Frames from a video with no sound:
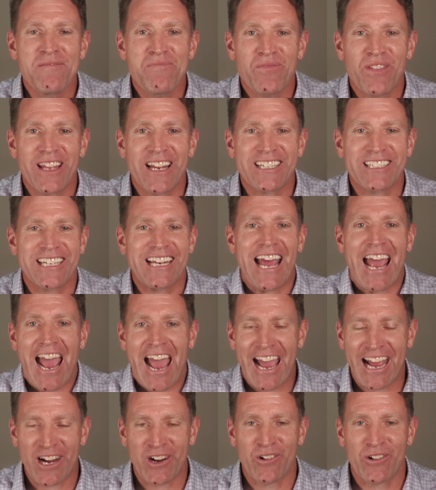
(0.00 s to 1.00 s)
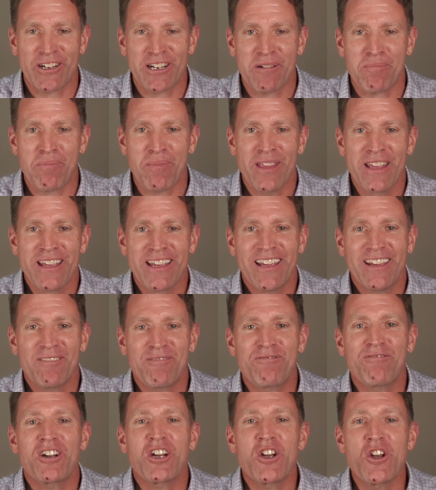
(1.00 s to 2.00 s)
That's an acronym
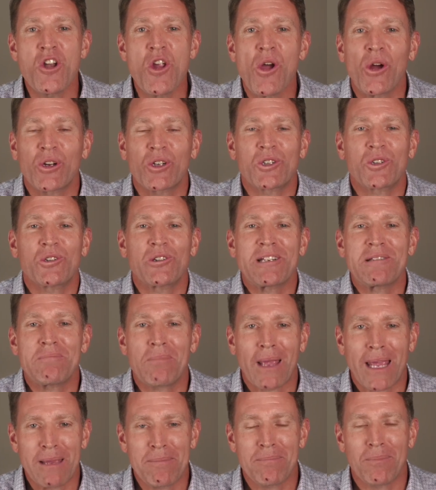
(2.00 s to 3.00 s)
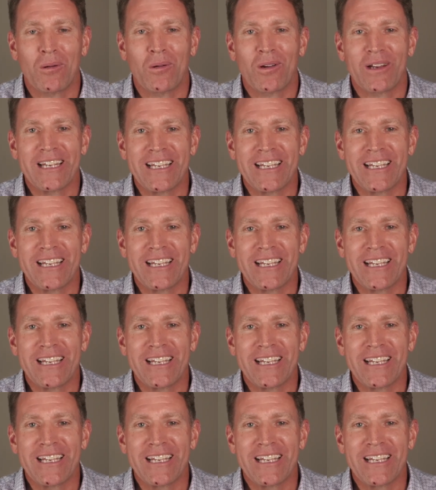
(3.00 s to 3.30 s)
for nurturing people